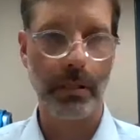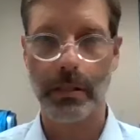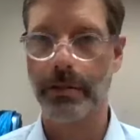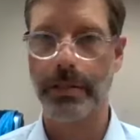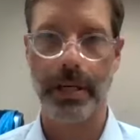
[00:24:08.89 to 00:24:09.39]

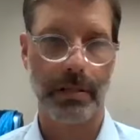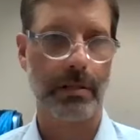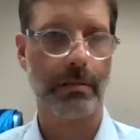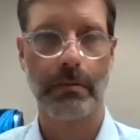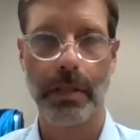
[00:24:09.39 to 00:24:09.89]
you're just
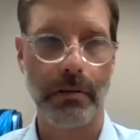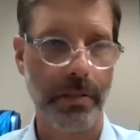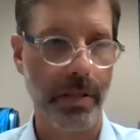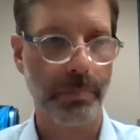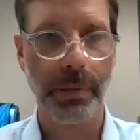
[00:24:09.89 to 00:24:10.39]

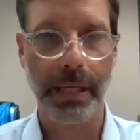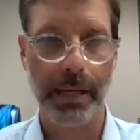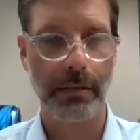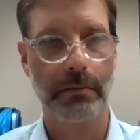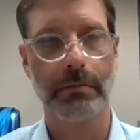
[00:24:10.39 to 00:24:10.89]

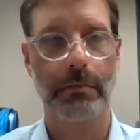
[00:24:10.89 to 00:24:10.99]
playing